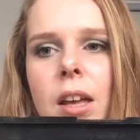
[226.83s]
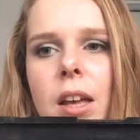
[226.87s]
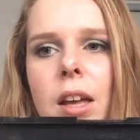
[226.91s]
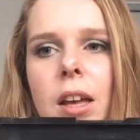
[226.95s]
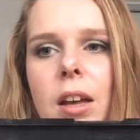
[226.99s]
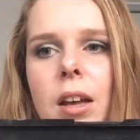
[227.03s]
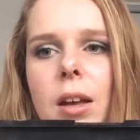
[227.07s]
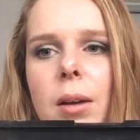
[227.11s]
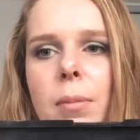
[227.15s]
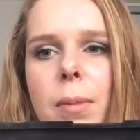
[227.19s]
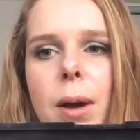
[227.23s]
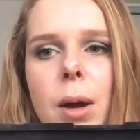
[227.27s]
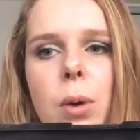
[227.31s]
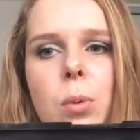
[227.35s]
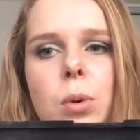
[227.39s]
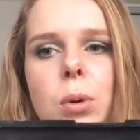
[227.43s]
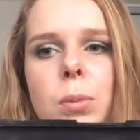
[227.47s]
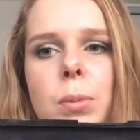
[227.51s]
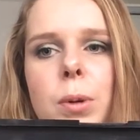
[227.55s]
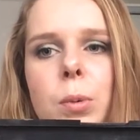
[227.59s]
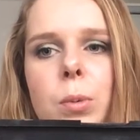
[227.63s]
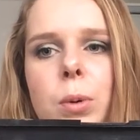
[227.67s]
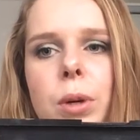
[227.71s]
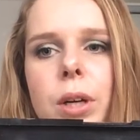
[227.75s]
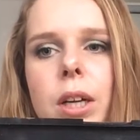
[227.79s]
Um, I will
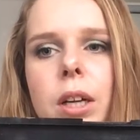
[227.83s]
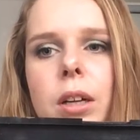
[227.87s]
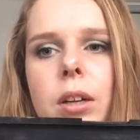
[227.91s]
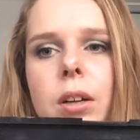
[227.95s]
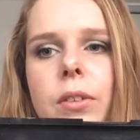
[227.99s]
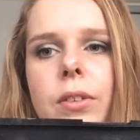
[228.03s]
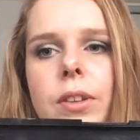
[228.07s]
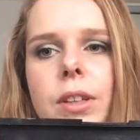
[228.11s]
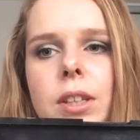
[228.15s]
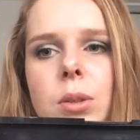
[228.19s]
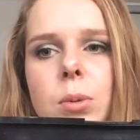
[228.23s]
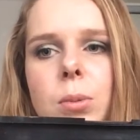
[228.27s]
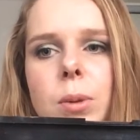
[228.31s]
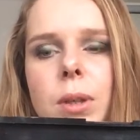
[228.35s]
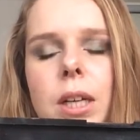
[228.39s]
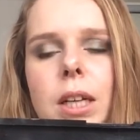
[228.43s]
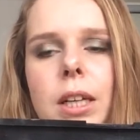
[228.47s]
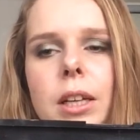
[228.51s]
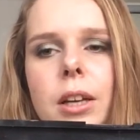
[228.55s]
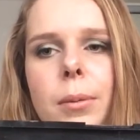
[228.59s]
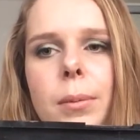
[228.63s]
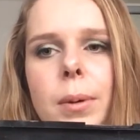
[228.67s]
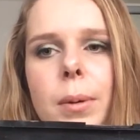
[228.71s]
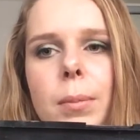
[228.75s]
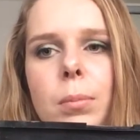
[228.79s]
be working on this one a
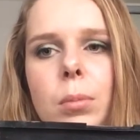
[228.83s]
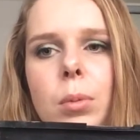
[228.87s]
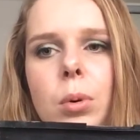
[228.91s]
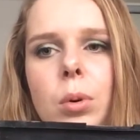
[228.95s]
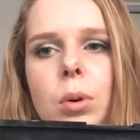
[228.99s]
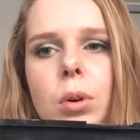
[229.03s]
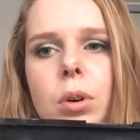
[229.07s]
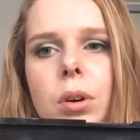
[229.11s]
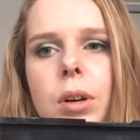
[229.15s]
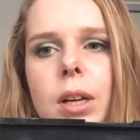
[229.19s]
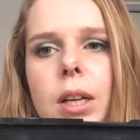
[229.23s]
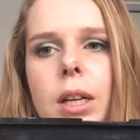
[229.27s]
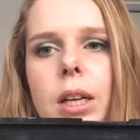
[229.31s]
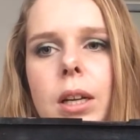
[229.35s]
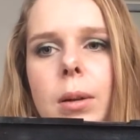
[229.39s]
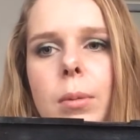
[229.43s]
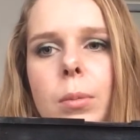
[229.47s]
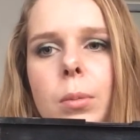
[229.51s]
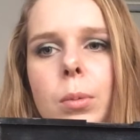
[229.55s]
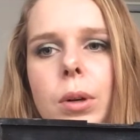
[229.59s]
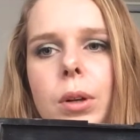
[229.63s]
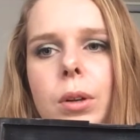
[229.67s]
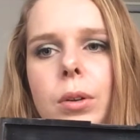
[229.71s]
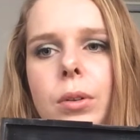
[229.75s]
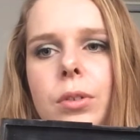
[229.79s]
little bit more and I
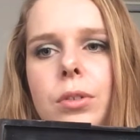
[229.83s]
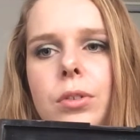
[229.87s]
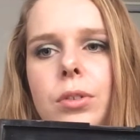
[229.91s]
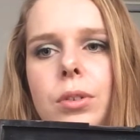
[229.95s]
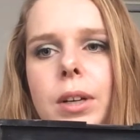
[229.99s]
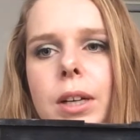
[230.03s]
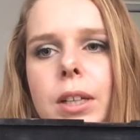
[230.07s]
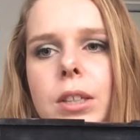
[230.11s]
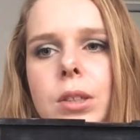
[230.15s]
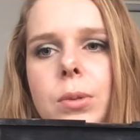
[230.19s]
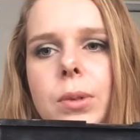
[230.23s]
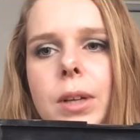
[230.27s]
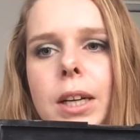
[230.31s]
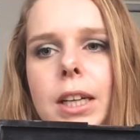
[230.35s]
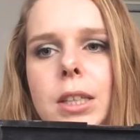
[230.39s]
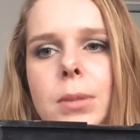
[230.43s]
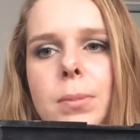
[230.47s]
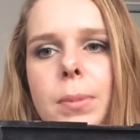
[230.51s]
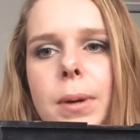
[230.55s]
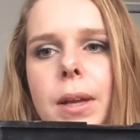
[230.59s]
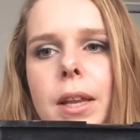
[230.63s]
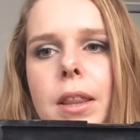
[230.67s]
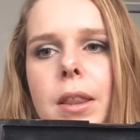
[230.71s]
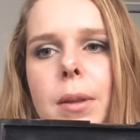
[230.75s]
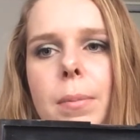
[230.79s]
will try to
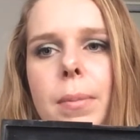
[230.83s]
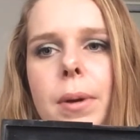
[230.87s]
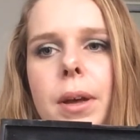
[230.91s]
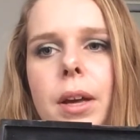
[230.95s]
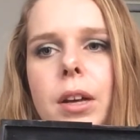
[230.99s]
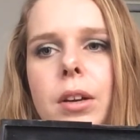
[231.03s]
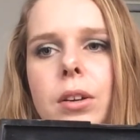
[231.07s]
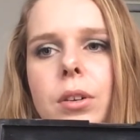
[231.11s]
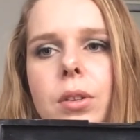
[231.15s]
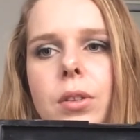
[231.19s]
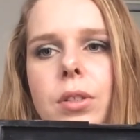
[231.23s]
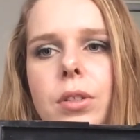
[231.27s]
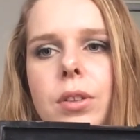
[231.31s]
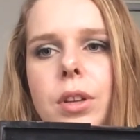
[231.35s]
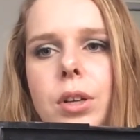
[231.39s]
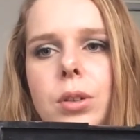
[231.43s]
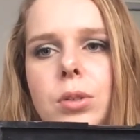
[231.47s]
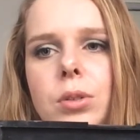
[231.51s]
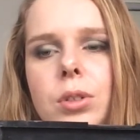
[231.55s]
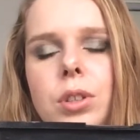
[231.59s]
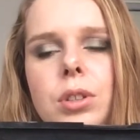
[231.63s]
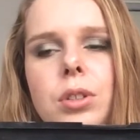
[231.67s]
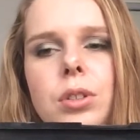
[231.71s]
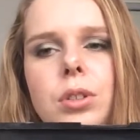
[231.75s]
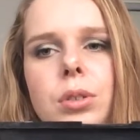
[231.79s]
expand the pan on
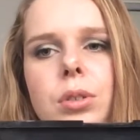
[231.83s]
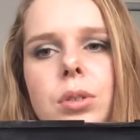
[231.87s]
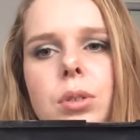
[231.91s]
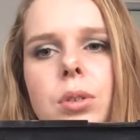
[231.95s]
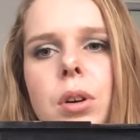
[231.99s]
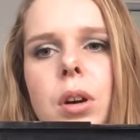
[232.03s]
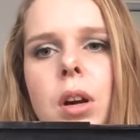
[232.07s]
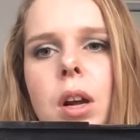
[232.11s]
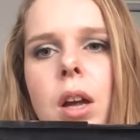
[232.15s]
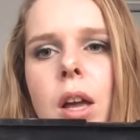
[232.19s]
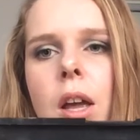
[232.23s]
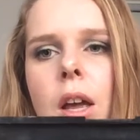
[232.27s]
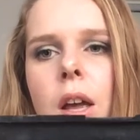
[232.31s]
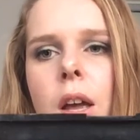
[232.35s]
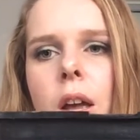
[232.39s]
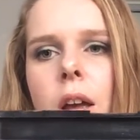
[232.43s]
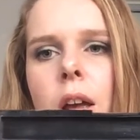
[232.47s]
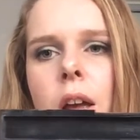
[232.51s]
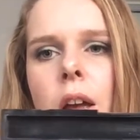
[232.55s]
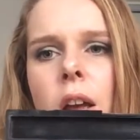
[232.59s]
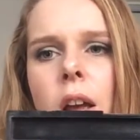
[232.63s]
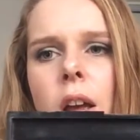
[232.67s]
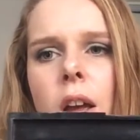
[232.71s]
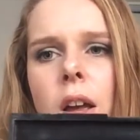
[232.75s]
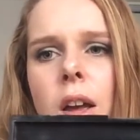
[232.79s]
those two.
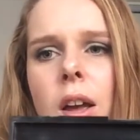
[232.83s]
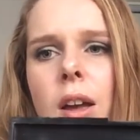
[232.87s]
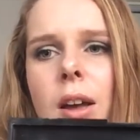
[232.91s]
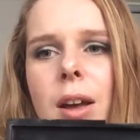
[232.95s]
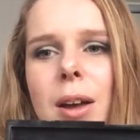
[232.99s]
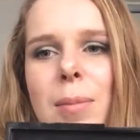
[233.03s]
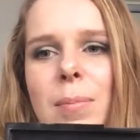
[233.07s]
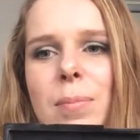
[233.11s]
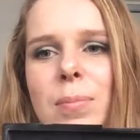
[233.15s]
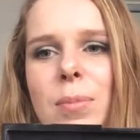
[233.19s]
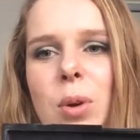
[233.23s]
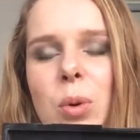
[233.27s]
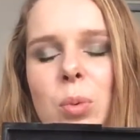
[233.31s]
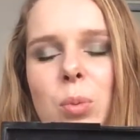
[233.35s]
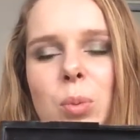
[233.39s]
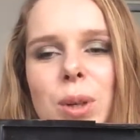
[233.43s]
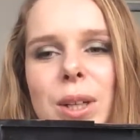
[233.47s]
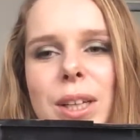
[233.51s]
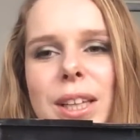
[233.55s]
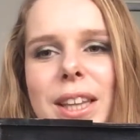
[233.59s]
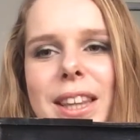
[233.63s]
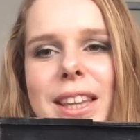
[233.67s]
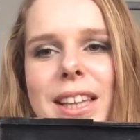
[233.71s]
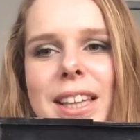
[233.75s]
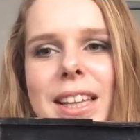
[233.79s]
I'm not
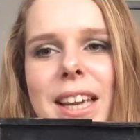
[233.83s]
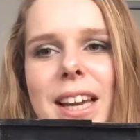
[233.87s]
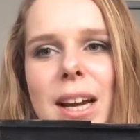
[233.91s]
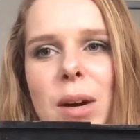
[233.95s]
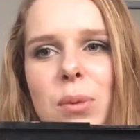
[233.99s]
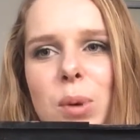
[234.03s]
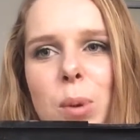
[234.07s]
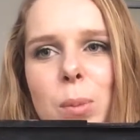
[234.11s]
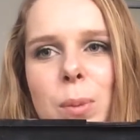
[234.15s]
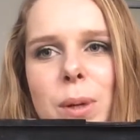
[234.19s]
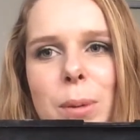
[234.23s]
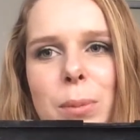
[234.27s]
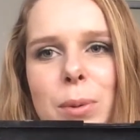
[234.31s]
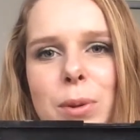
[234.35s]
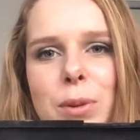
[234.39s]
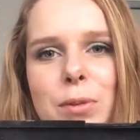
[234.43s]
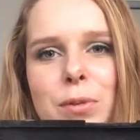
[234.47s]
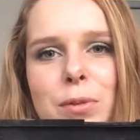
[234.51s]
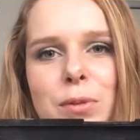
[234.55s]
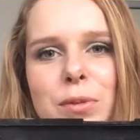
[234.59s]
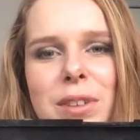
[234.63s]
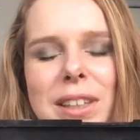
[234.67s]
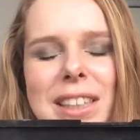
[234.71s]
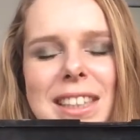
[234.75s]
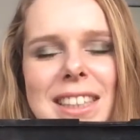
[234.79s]
really thinking I will be able to
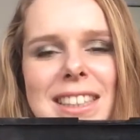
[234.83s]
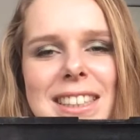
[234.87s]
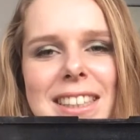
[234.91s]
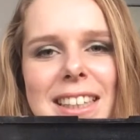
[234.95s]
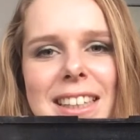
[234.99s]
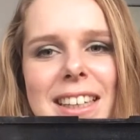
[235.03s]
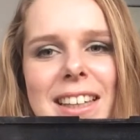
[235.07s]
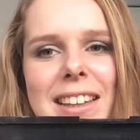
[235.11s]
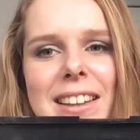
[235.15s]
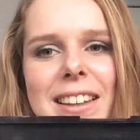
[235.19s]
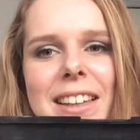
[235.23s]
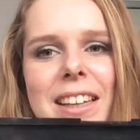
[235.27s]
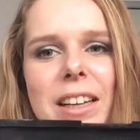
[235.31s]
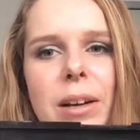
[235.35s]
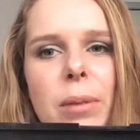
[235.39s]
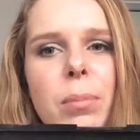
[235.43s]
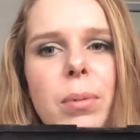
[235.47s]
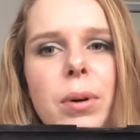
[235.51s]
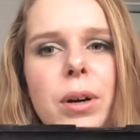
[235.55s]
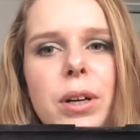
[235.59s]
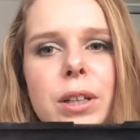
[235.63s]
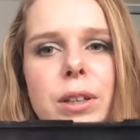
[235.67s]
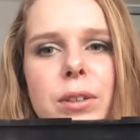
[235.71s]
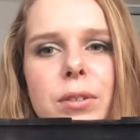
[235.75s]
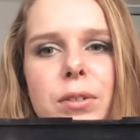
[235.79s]
finish anything
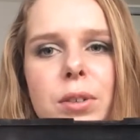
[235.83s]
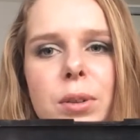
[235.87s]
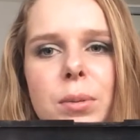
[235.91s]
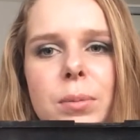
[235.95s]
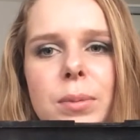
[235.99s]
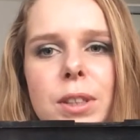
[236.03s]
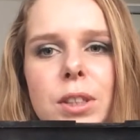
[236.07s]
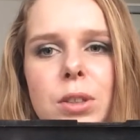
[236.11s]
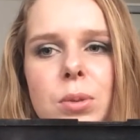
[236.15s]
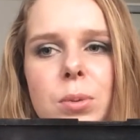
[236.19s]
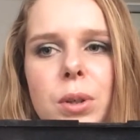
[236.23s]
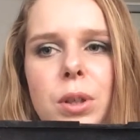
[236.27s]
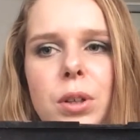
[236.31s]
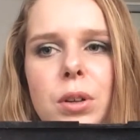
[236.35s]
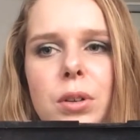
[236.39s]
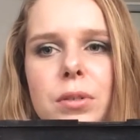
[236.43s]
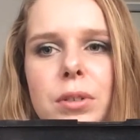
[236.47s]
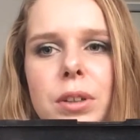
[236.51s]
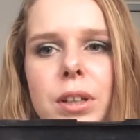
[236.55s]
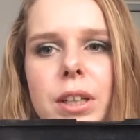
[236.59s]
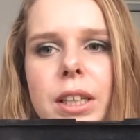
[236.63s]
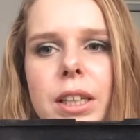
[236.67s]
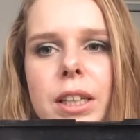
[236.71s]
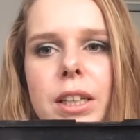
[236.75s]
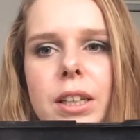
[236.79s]
apart from this one
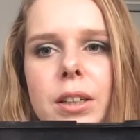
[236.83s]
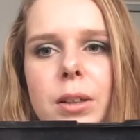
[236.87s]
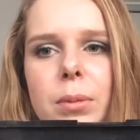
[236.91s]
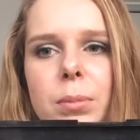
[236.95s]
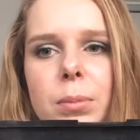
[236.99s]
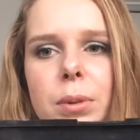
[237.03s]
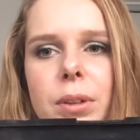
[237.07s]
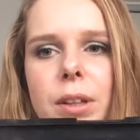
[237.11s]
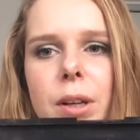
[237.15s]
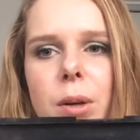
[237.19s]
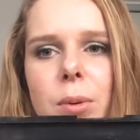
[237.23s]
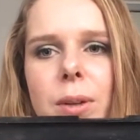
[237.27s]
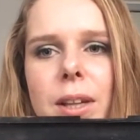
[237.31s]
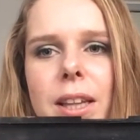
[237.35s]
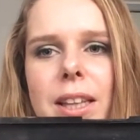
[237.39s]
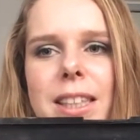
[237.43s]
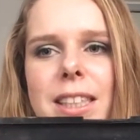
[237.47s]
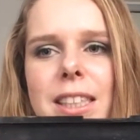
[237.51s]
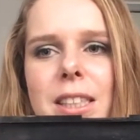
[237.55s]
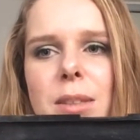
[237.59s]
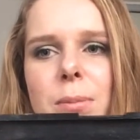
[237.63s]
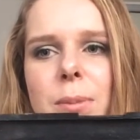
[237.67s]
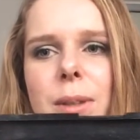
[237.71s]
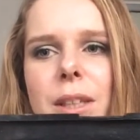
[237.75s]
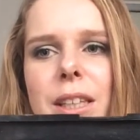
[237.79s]
over here, but that will at
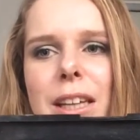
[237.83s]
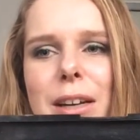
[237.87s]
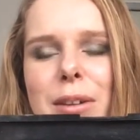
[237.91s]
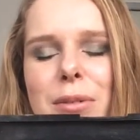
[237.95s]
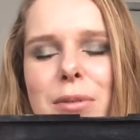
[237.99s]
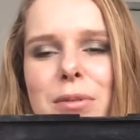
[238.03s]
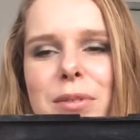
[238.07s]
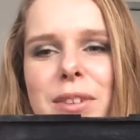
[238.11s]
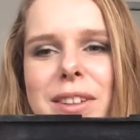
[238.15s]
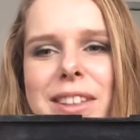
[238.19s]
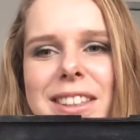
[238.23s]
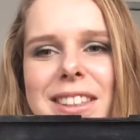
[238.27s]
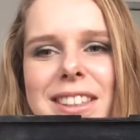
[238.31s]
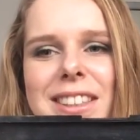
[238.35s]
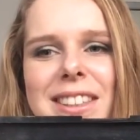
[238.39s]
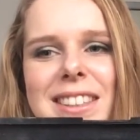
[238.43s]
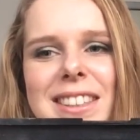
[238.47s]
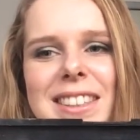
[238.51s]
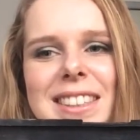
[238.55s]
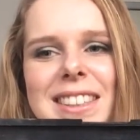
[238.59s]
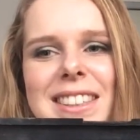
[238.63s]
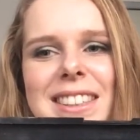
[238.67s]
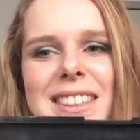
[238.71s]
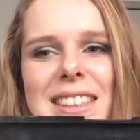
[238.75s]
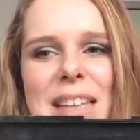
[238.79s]
least mean I finished
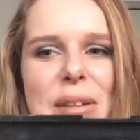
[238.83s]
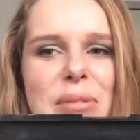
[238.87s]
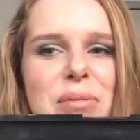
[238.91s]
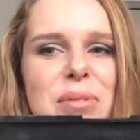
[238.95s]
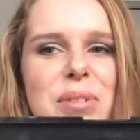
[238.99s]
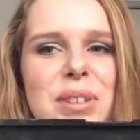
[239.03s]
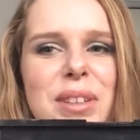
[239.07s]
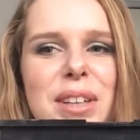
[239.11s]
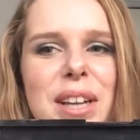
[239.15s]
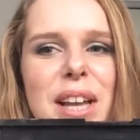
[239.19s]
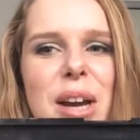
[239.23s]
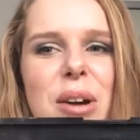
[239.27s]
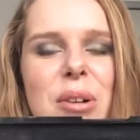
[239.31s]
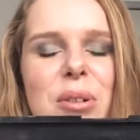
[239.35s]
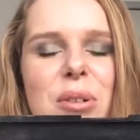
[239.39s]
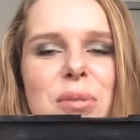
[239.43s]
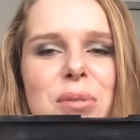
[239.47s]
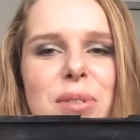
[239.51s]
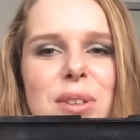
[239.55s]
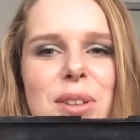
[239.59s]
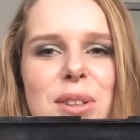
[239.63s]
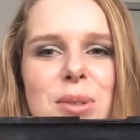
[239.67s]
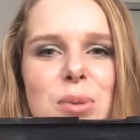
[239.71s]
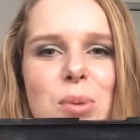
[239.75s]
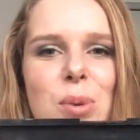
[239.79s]
7 out of
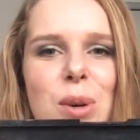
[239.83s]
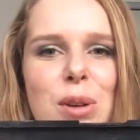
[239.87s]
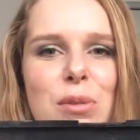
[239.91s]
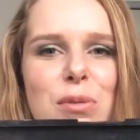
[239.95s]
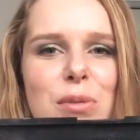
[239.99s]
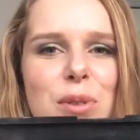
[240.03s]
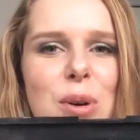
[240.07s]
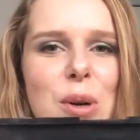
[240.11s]
the 12